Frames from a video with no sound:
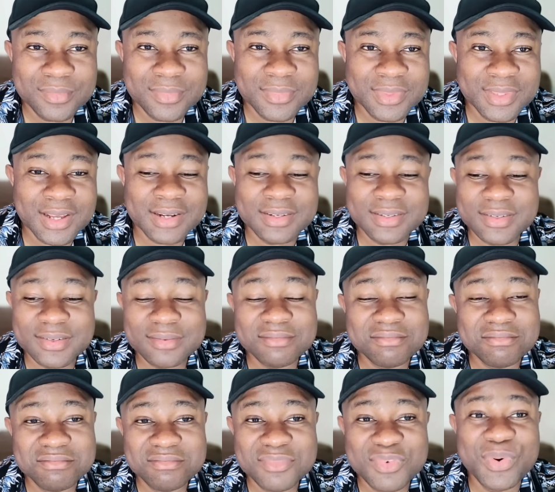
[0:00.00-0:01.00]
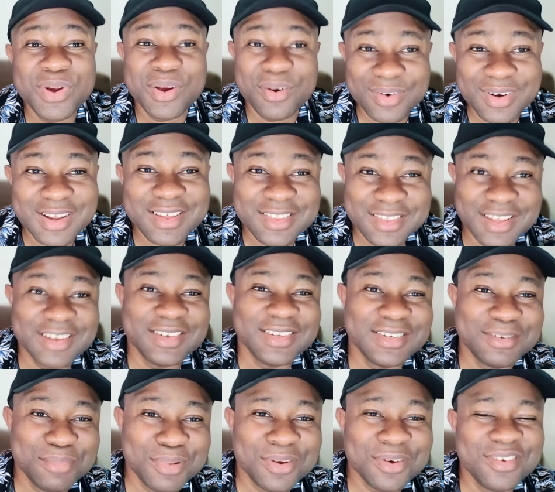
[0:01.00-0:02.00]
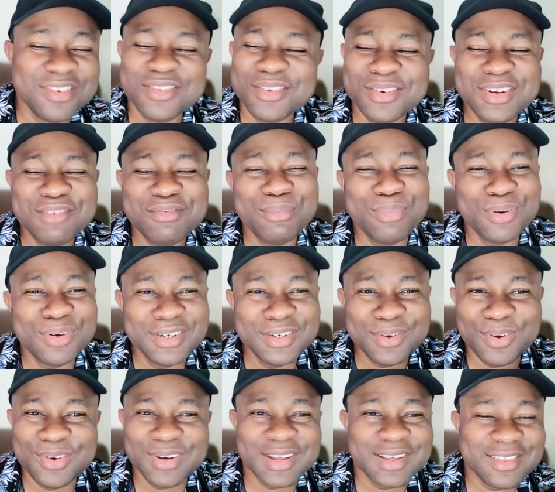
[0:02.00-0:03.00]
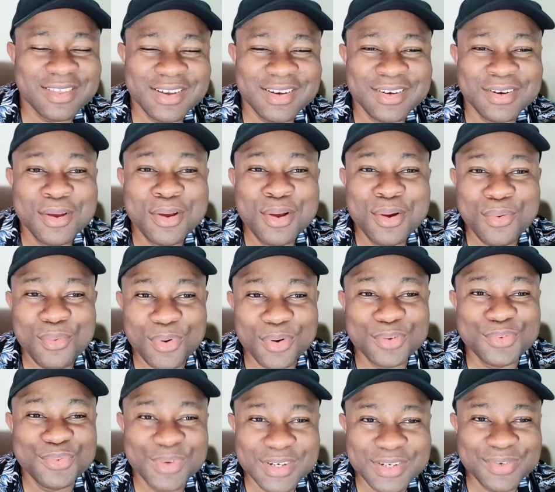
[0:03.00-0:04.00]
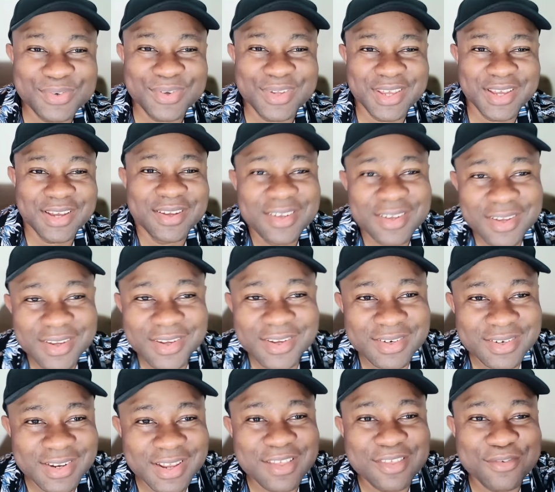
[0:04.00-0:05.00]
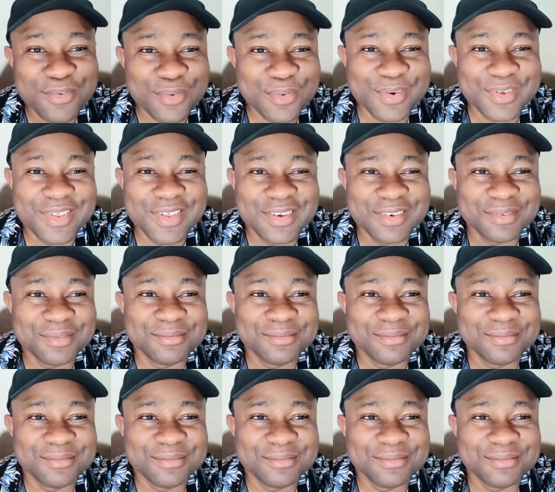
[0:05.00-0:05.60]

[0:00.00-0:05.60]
that we understand it. Because it's not everybody to understand what we do here. Thanks for watching.